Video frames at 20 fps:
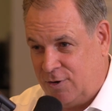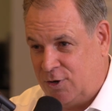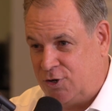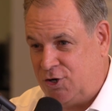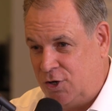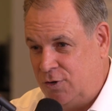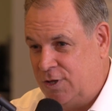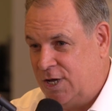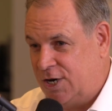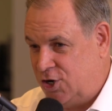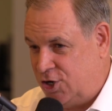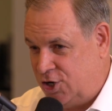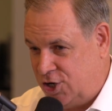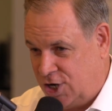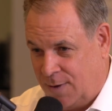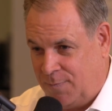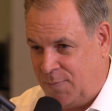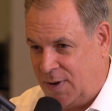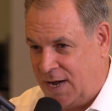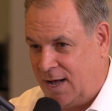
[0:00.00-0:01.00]
two that
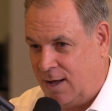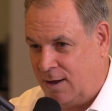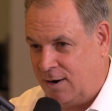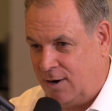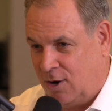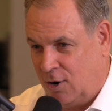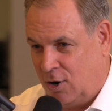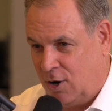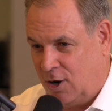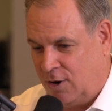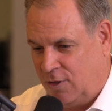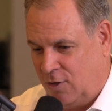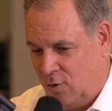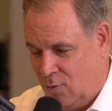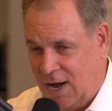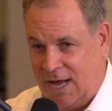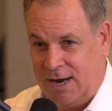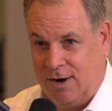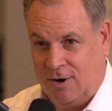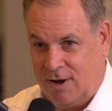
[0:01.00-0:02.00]
jump out are the
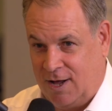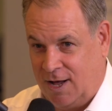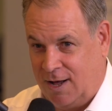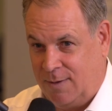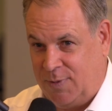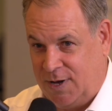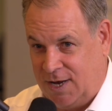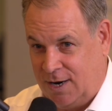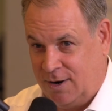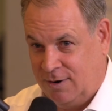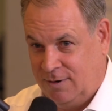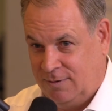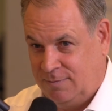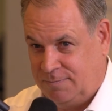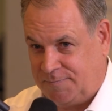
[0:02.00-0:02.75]
Ryder Cup here.